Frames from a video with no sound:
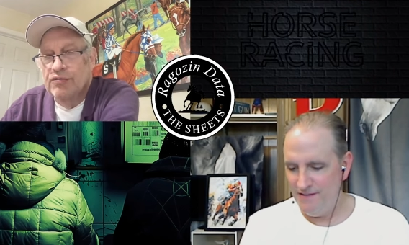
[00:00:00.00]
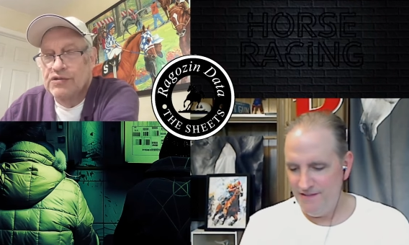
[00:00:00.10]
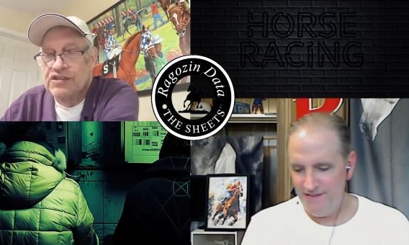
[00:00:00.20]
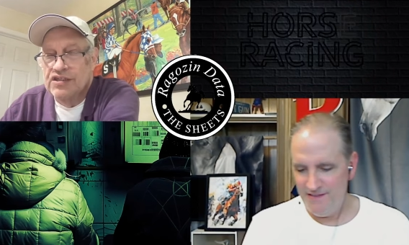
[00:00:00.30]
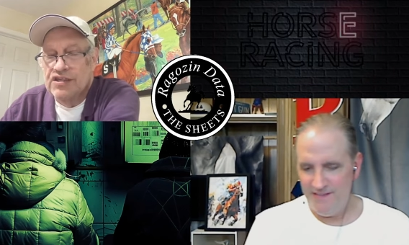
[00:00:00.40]
Speaker 1: It
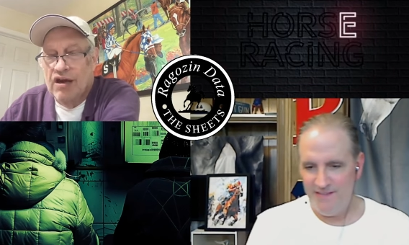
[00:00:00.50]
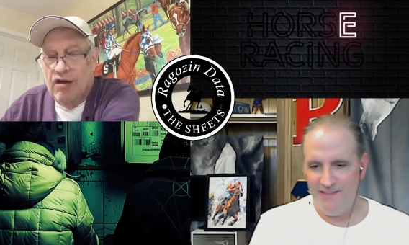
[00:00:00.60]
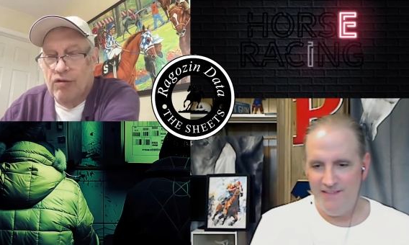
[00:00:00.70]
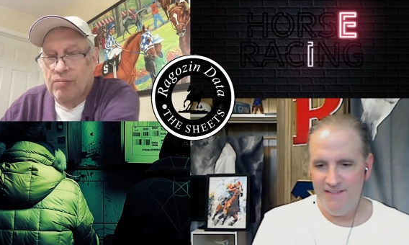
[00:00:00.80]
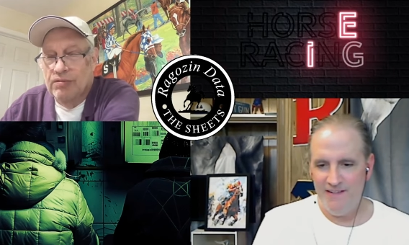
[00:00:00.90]
was just
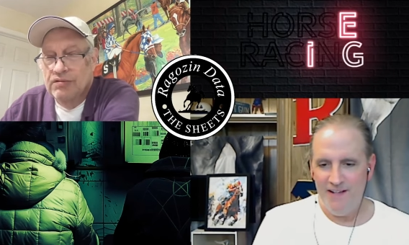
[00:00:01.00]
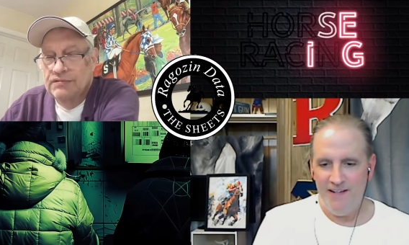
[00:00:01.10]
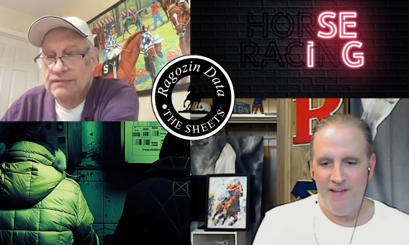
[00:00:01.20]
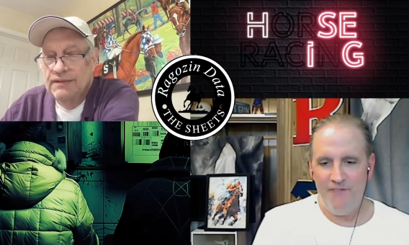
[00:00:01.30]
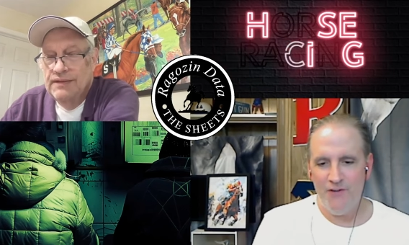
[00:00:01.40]
horrible.
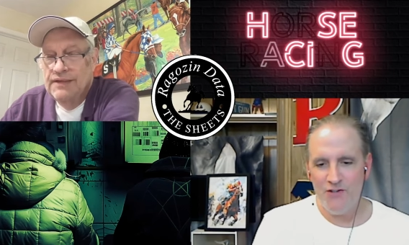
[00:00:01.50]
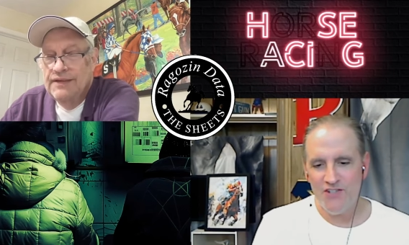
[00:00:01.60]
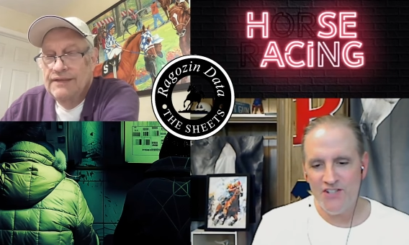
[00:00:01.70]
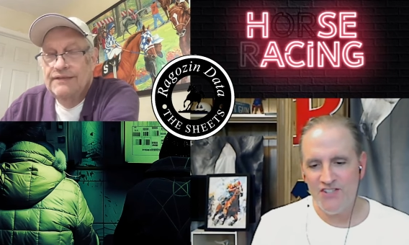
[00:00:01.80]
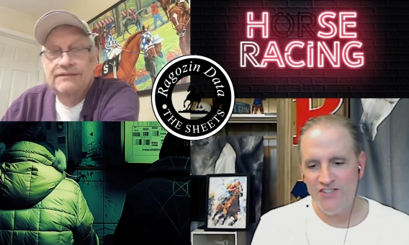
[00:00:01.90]
Speaker 2: Yeah,
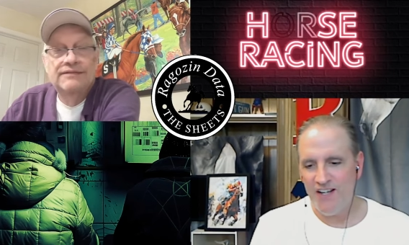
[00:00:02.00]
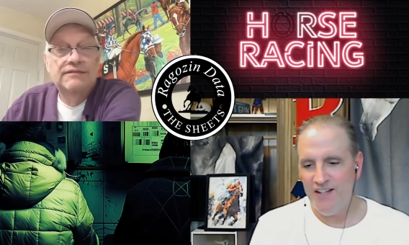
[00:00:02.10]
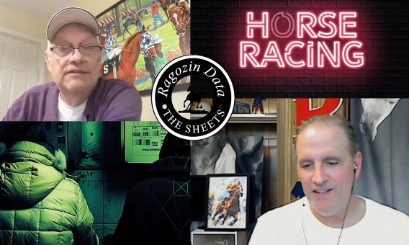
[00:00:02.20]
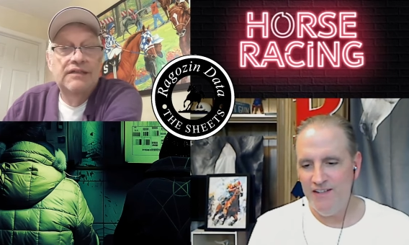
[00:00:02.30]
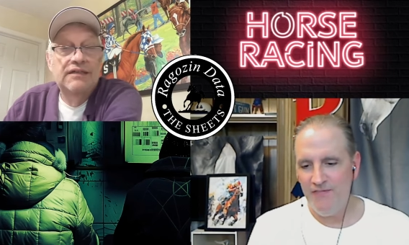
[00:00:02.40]
Fierceness
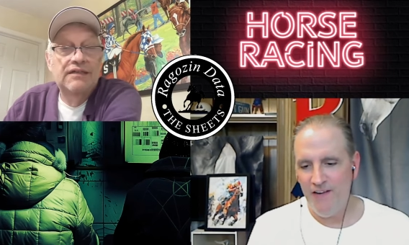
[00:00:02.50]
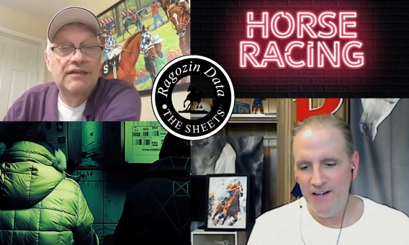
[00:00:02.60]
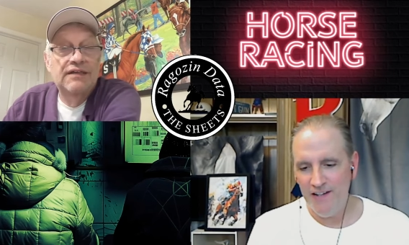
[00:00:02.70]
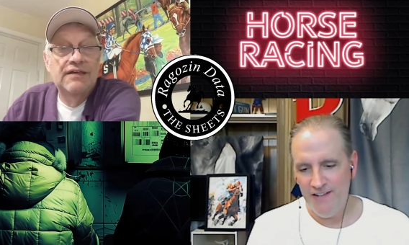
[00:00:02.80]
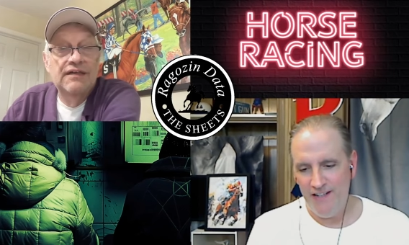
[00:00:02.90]
decided to
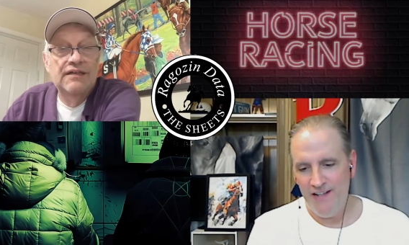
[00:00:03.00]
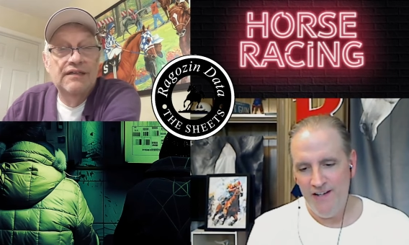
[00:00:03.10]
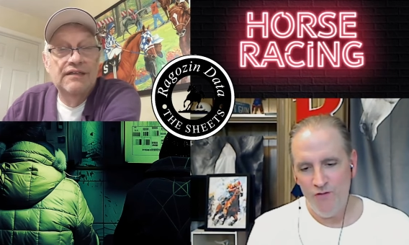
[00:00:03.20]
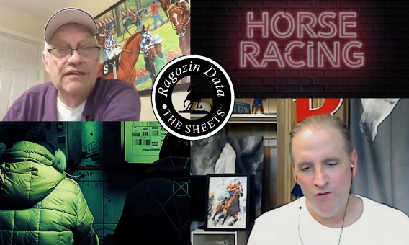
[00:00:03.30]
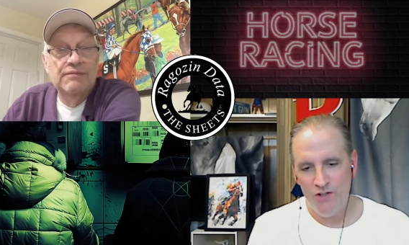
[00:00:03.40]
finally
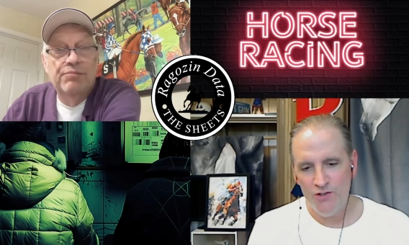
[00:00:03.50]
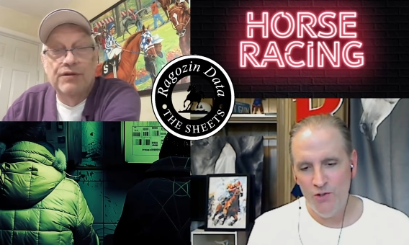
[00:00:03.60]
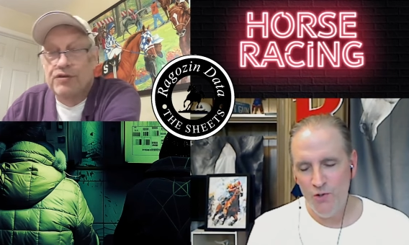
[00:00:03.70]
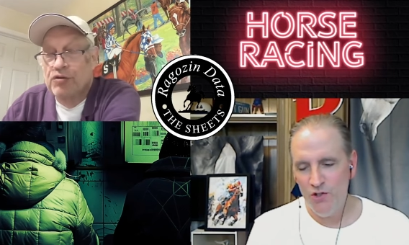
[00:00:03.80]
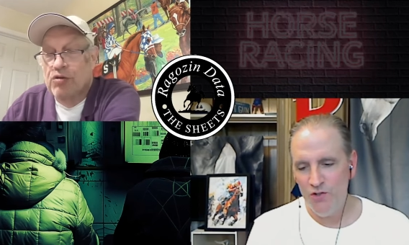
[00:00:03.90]
run
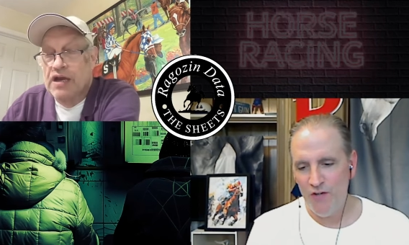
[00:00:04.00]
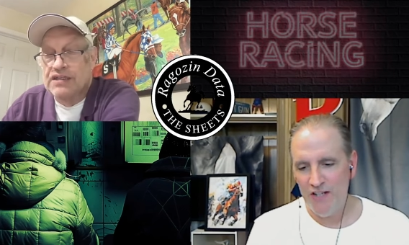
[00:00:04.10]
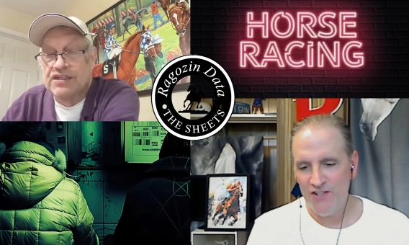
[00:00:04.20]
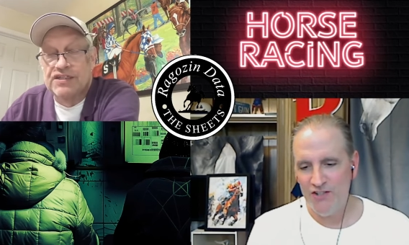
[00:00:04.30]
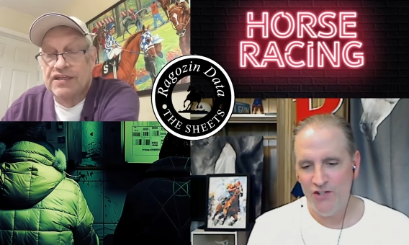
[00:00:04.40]
Speaker 1: two good two
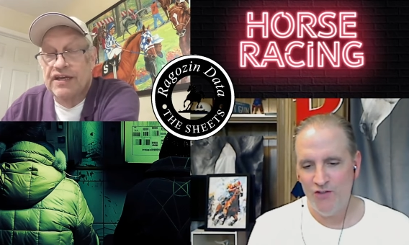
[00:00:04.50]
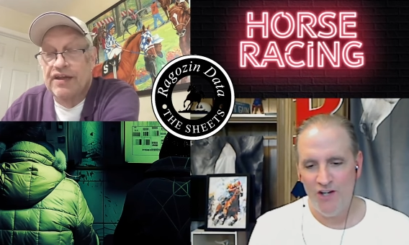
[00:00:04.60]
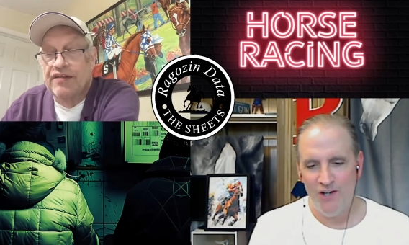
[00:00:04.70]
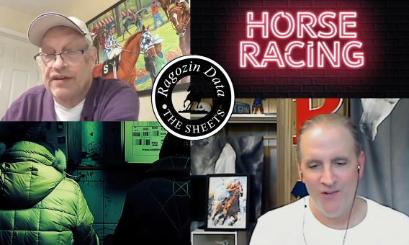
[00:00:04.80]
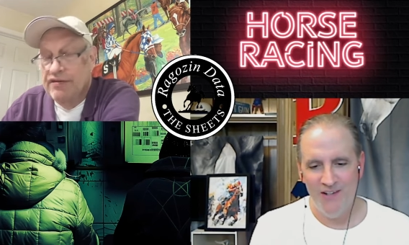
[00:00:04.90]
races, races in a
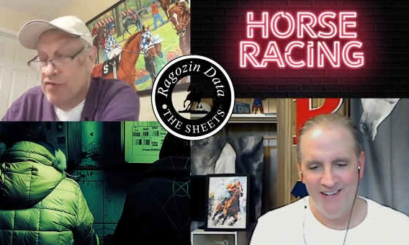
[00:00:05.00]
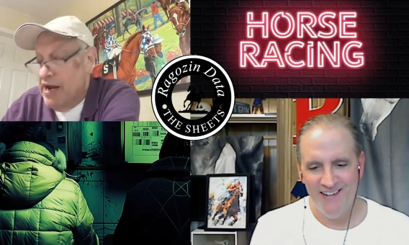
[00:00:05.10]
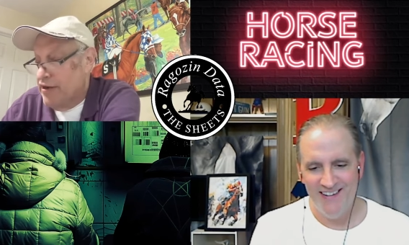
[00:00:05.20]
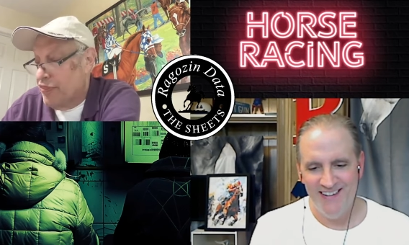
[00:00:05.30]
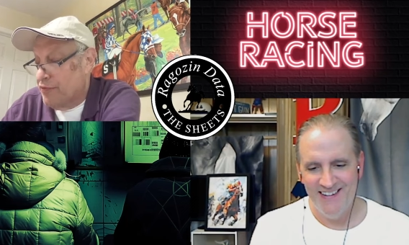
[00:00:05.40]
row. Together. He
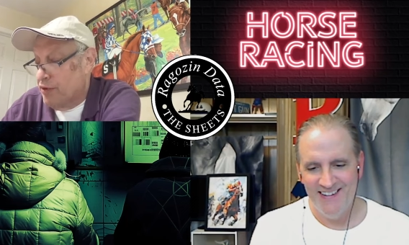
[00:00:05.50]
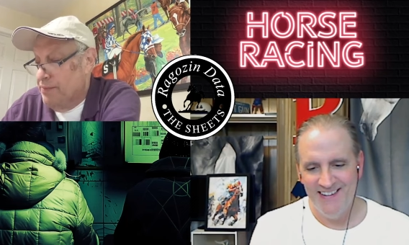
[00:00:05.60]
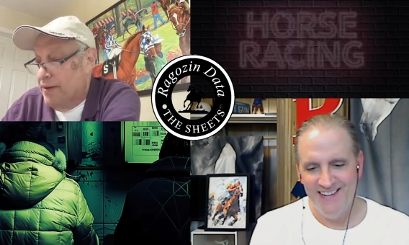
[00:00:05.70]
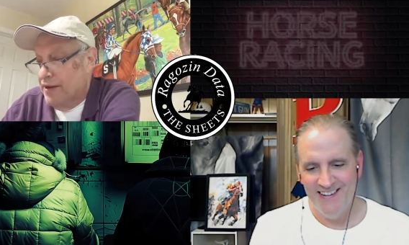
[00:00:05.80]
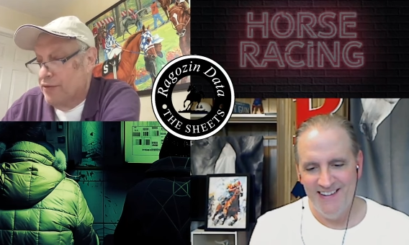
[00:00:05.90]
ran a
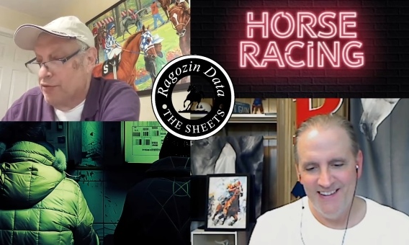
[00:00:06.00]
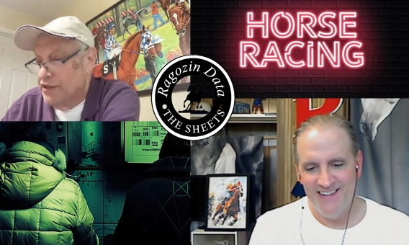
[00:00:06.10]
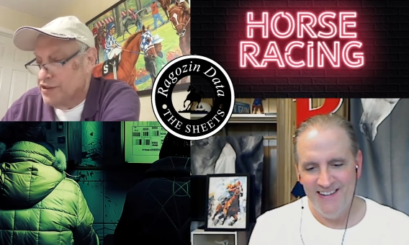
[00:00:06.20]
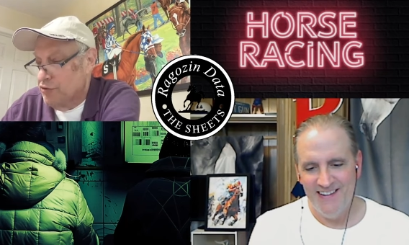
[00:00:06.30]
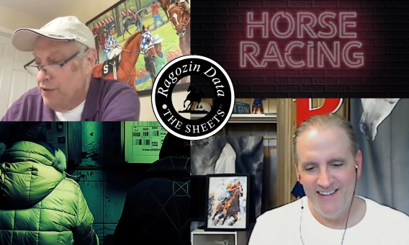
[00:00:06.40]
three, by the
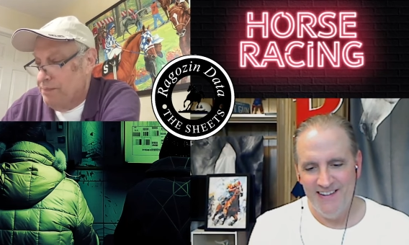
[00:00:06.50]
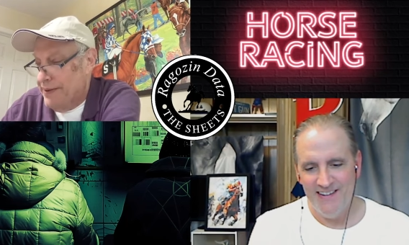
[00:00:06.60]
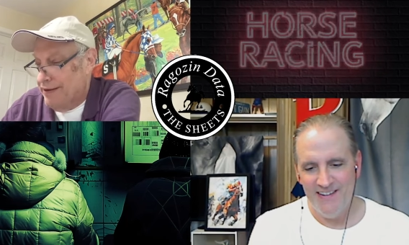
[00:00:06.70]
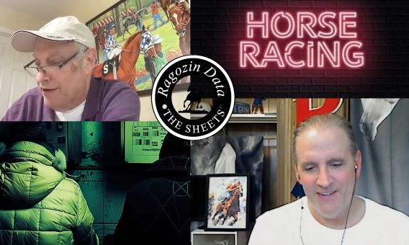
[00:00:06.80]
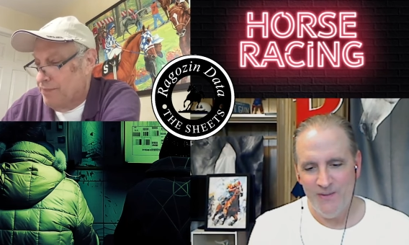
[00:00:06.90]
way, so he
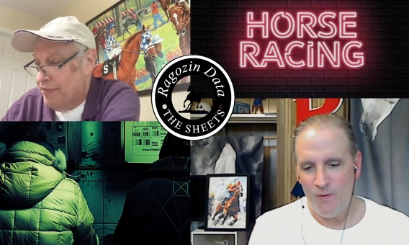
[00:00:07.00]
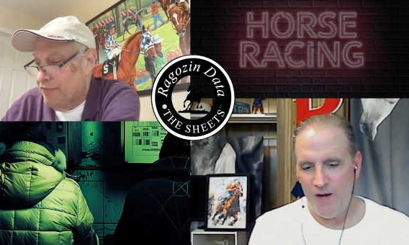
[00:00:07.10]
paired up